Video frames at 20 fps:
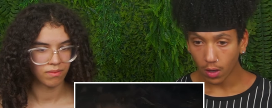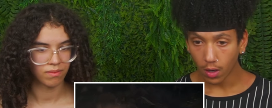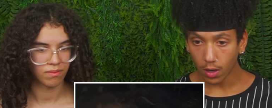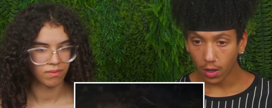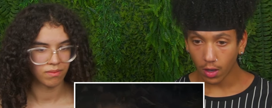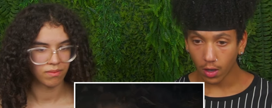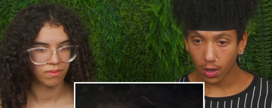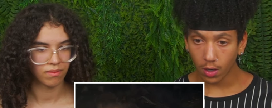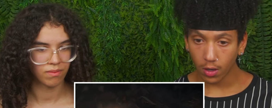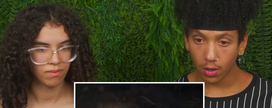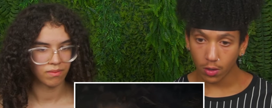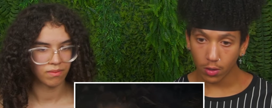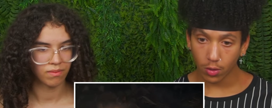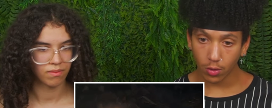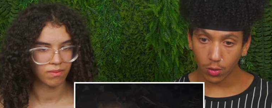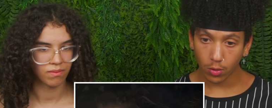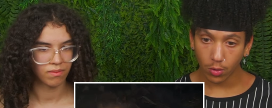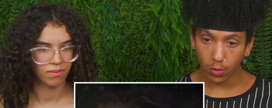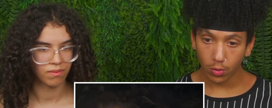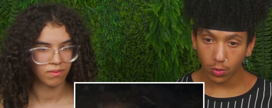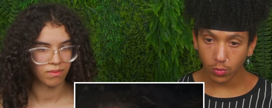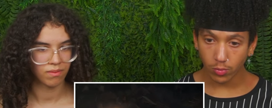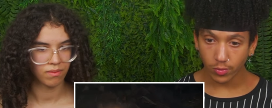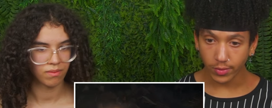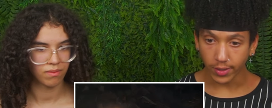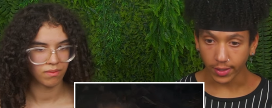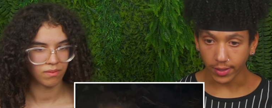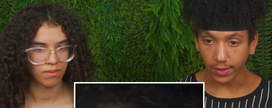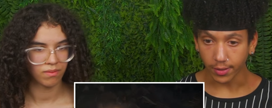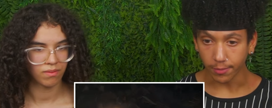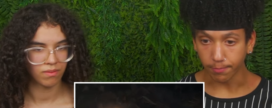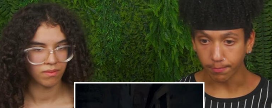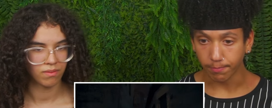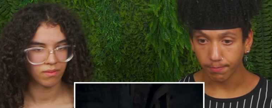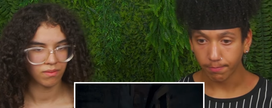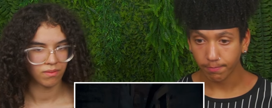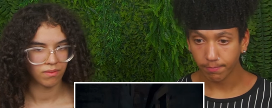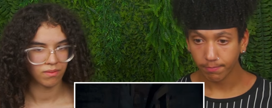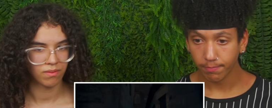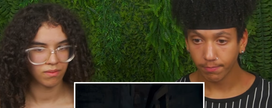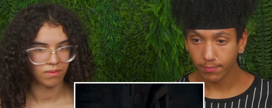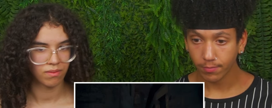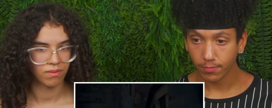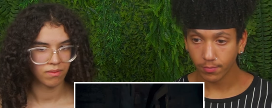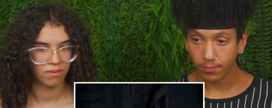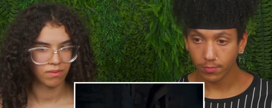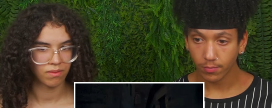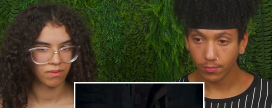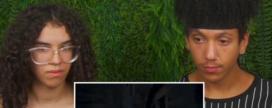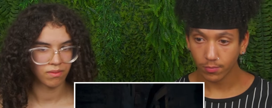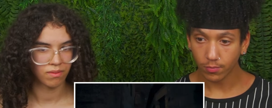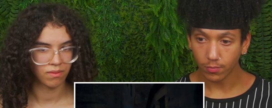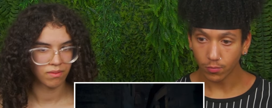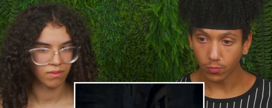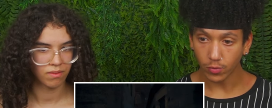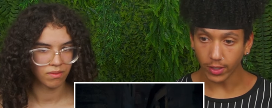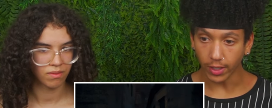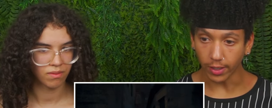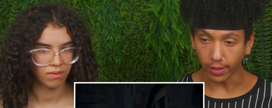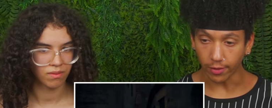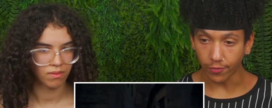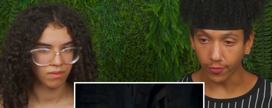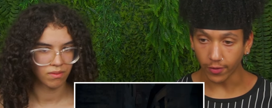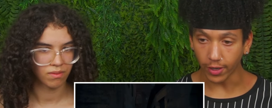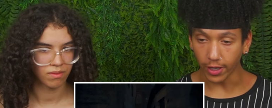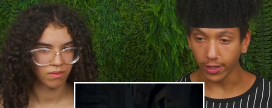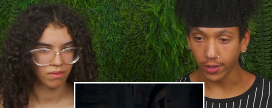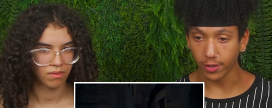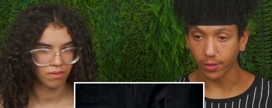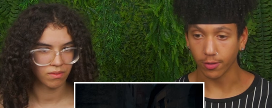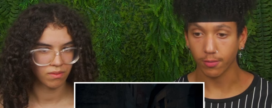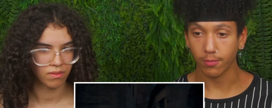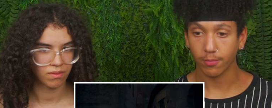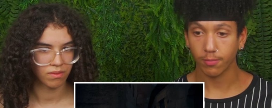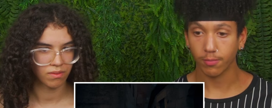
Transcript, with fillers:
Speaker 1: Oh, damn. We got a fire.